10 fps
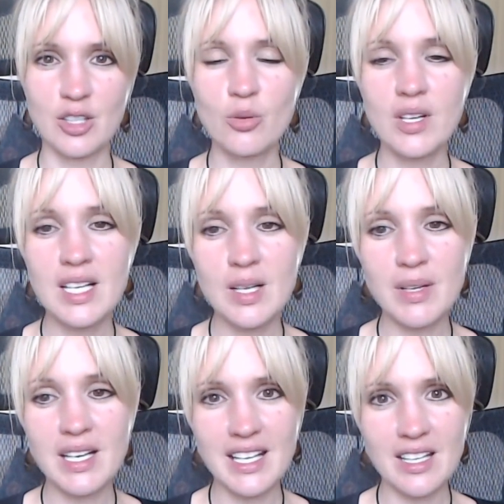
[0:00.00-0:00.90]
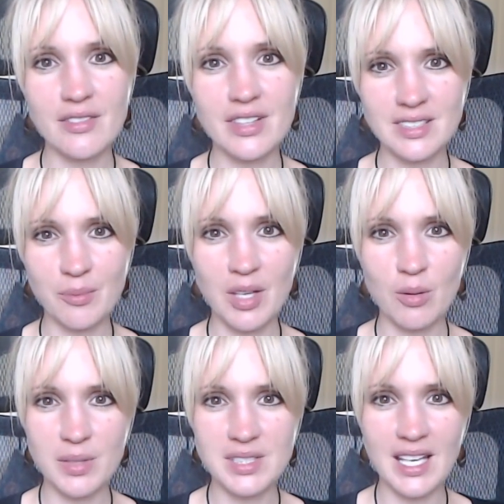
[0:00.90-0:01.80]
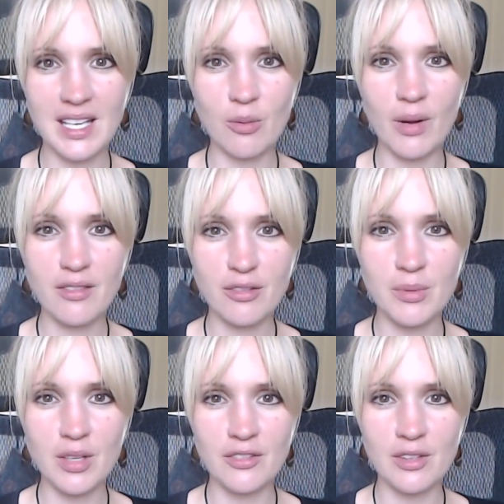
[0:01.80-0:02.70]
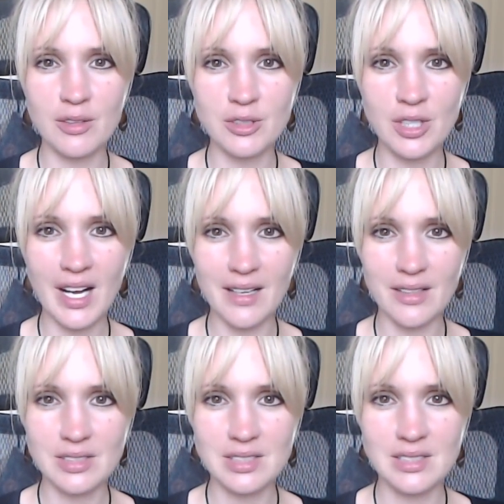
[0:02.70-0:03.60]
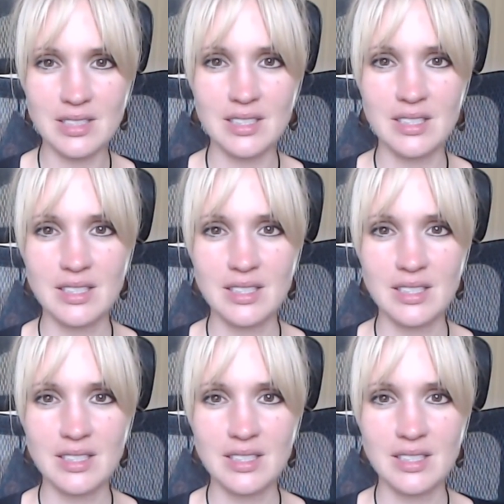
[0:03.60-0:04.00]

And you really believe that something will be taken away from you if you lose your house.